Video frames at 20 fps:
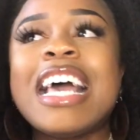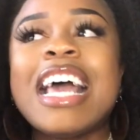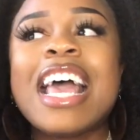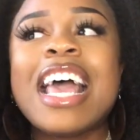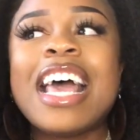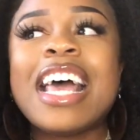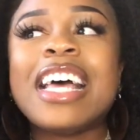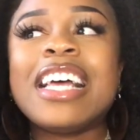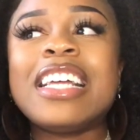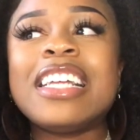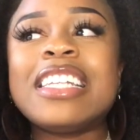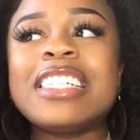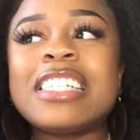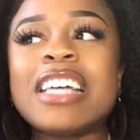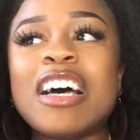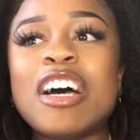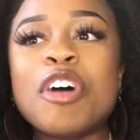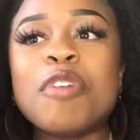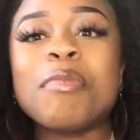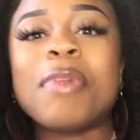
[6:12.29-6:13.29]
And
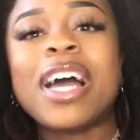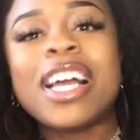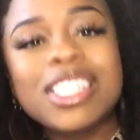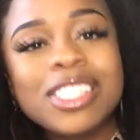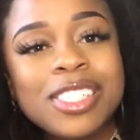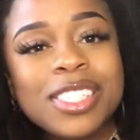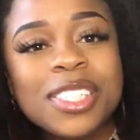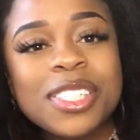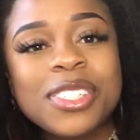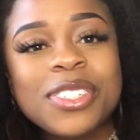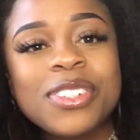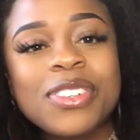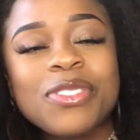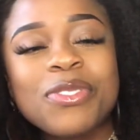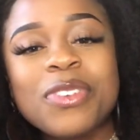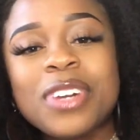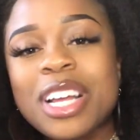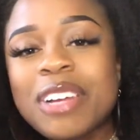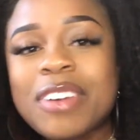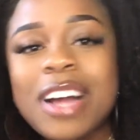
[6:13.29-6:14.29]
mind you,
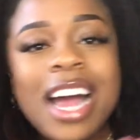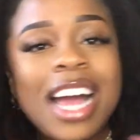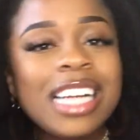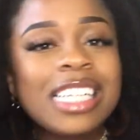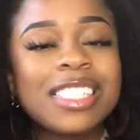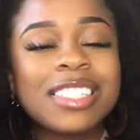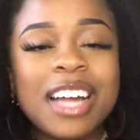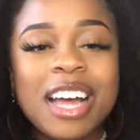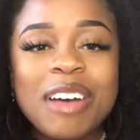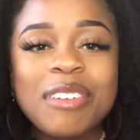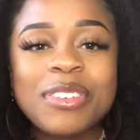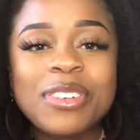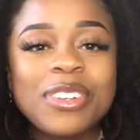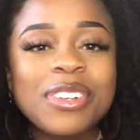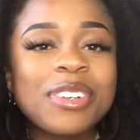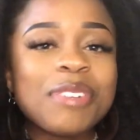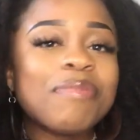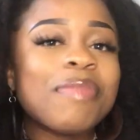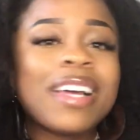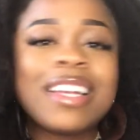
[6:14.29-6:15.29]
whenever I
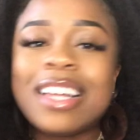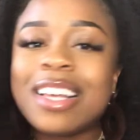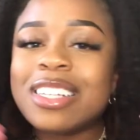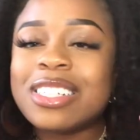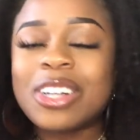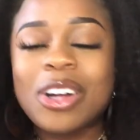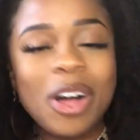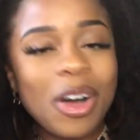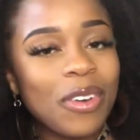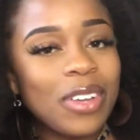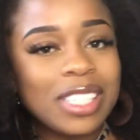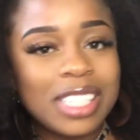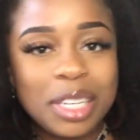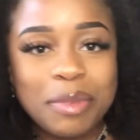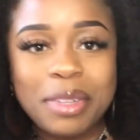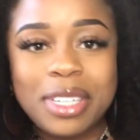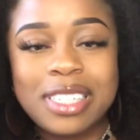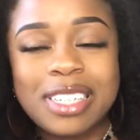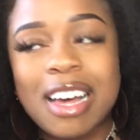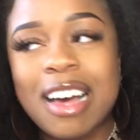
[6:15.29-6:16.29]
travel, my nails are always
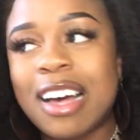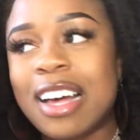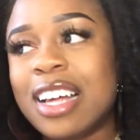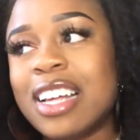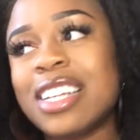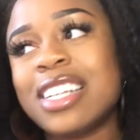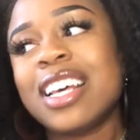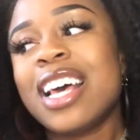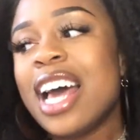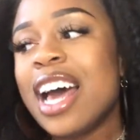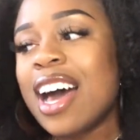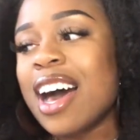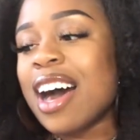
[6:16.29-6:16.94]
gonna be done.